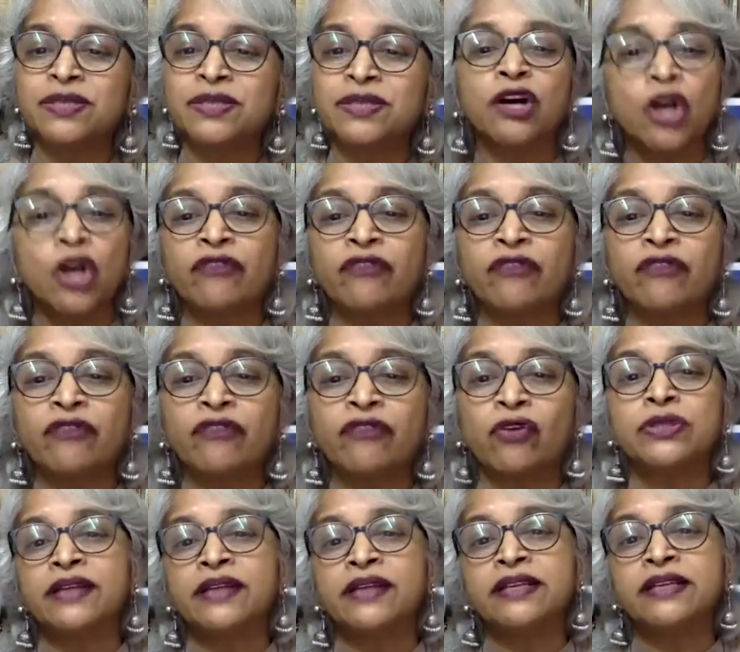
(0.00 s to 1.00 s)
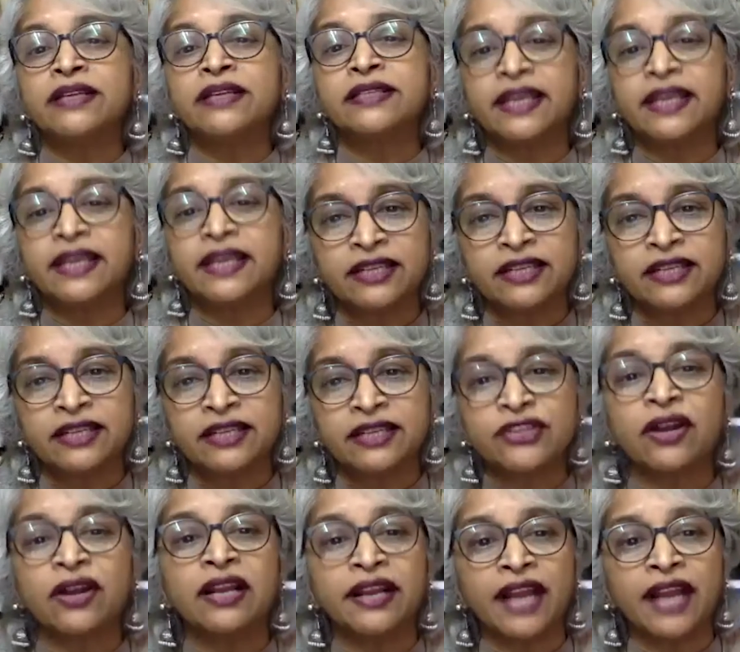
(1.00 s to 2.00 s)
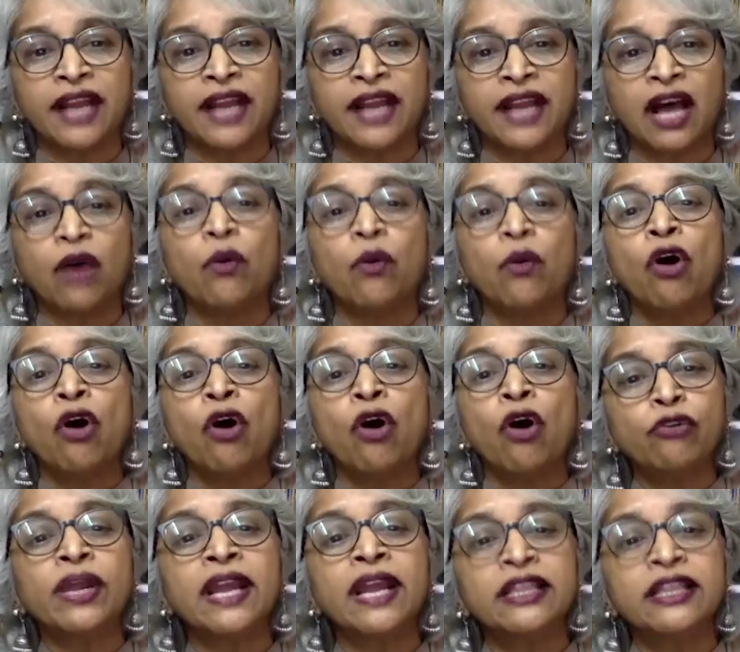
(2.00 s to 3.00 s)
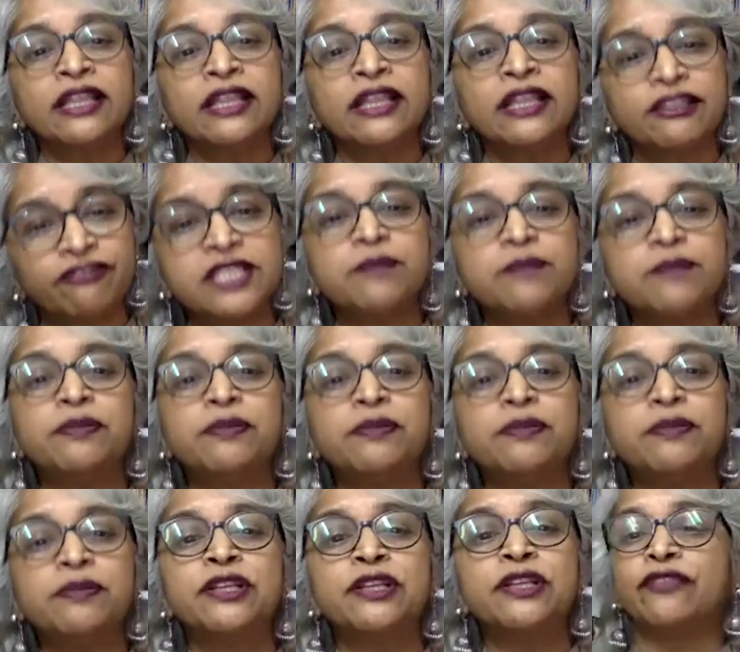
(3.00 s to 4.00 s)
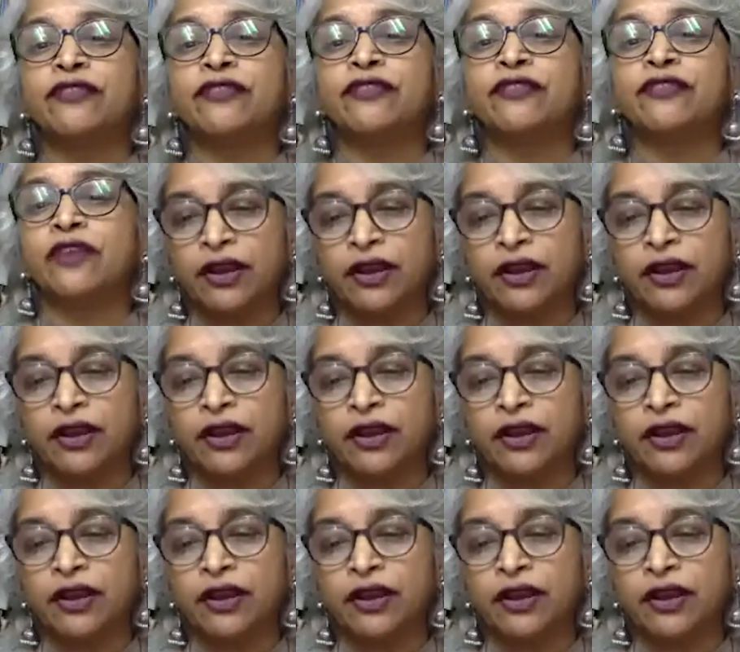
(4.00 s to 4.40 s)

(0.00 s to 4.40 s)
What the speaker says: We have also undertaken a trial now of looking at the feasibility of